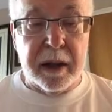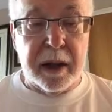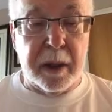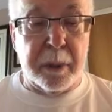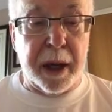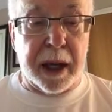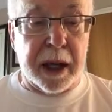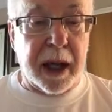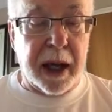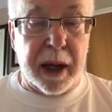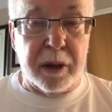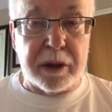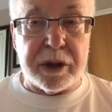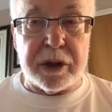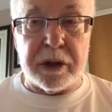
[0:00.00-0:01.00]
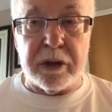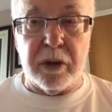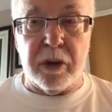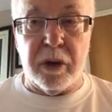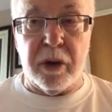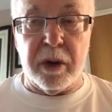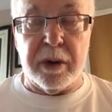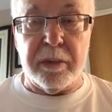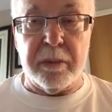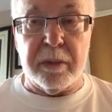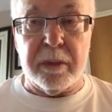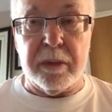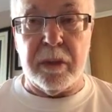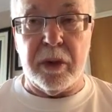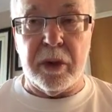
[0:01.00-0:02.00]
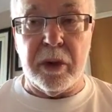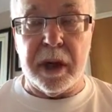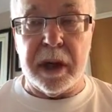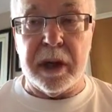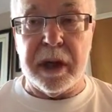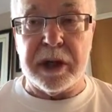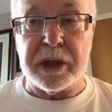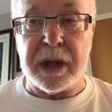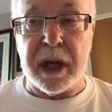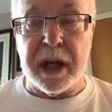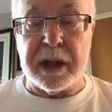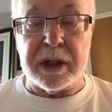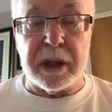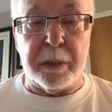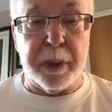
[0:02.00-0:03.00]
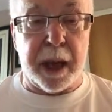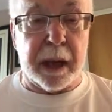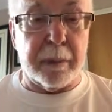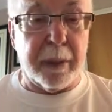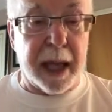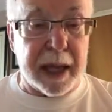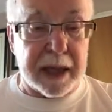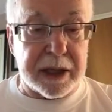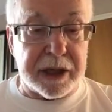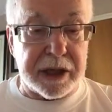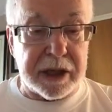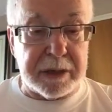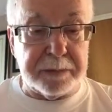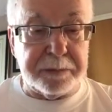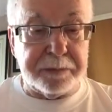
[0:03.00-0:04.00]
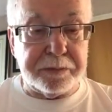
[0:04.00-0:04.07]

the Pink House, or more in this case, the Pink Palace.